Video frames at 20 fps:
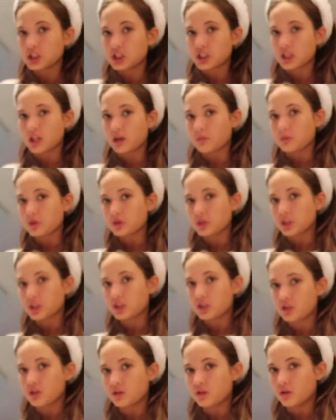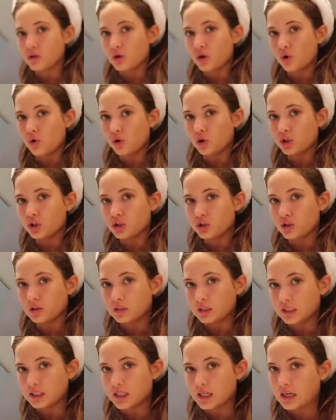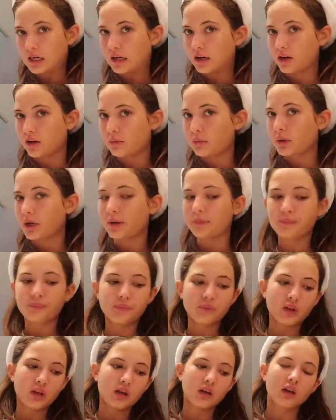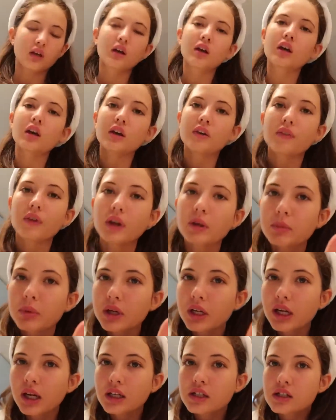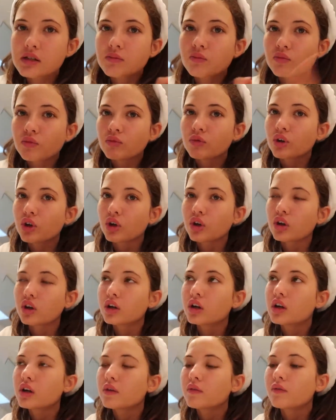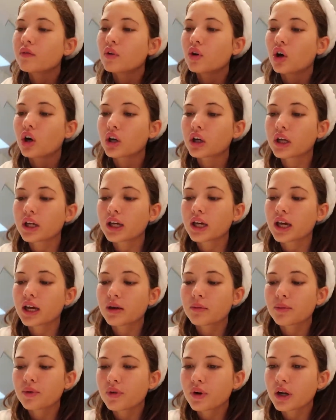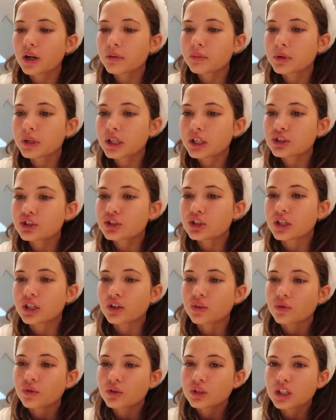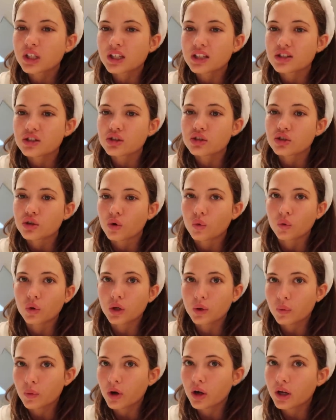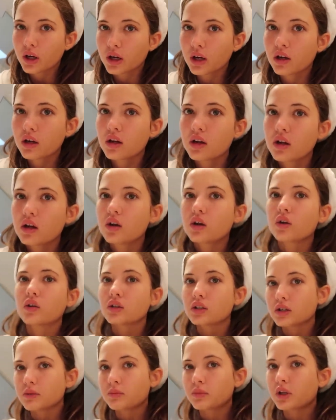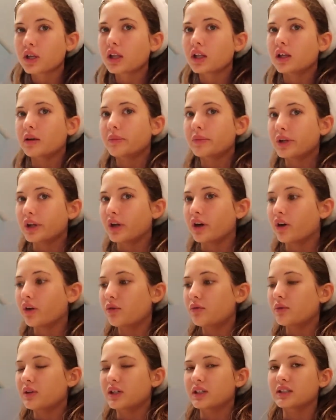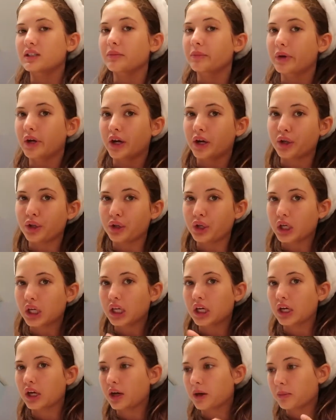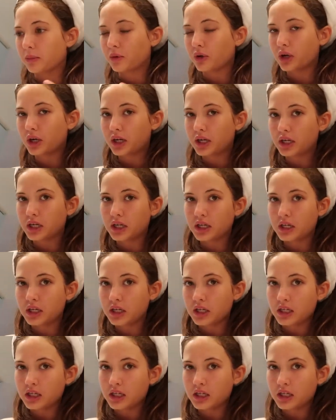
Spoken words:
This camera's like slowly dying on me. If anybody has some good vlogging camera recommendations, I know there's like a Sony one or something, let me know because I'm kind of looking to upgrade.